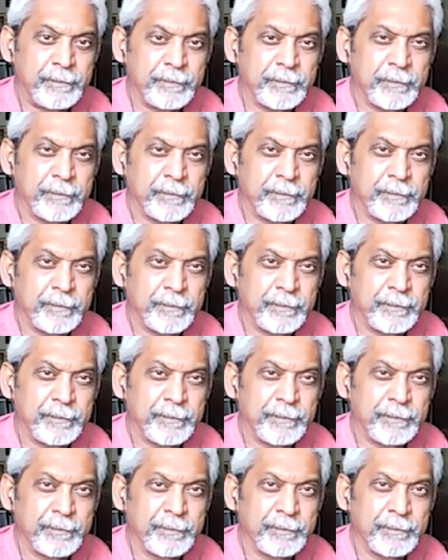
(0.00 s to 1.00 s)

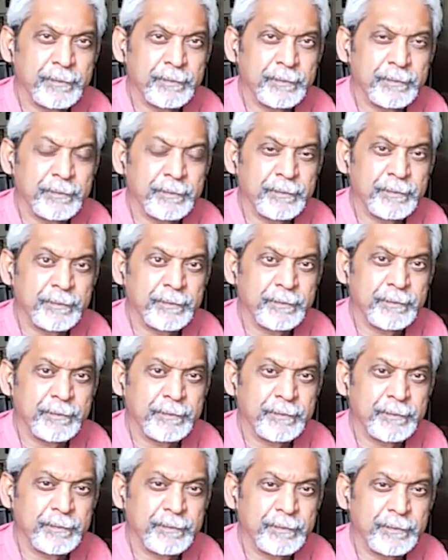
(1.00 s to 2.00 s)

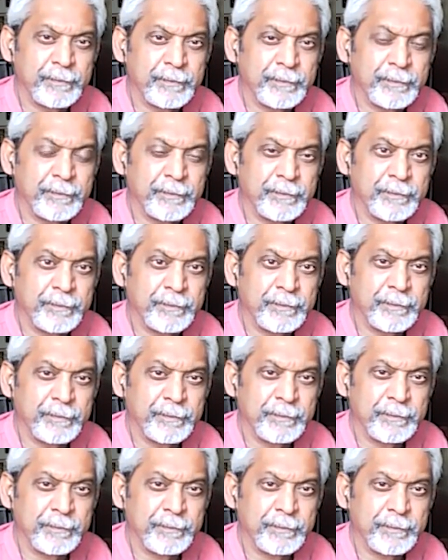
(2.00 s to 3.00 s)

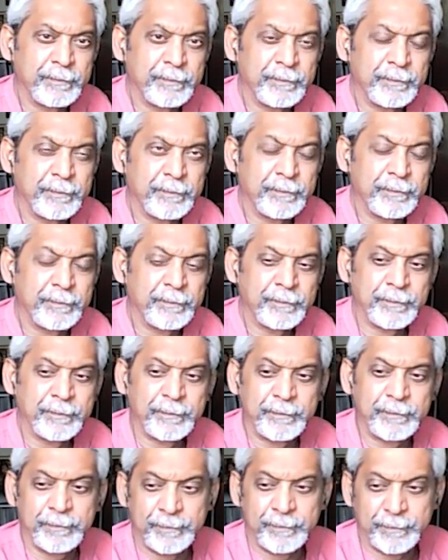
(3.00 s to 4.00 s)

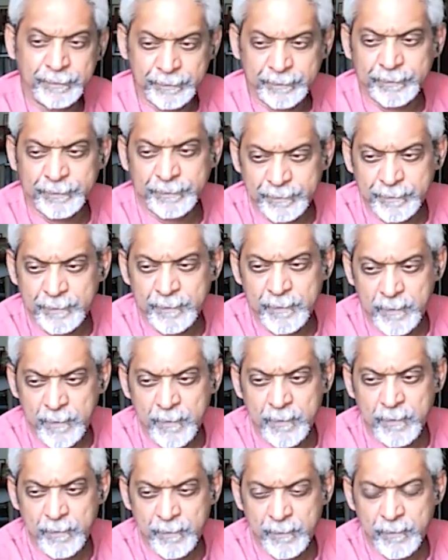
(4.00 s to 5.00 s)

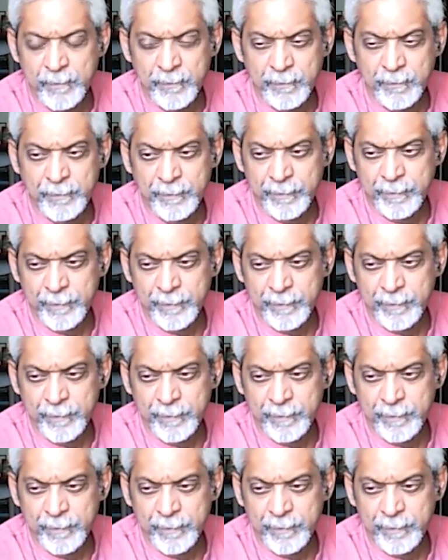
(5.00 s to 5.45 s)
(silent)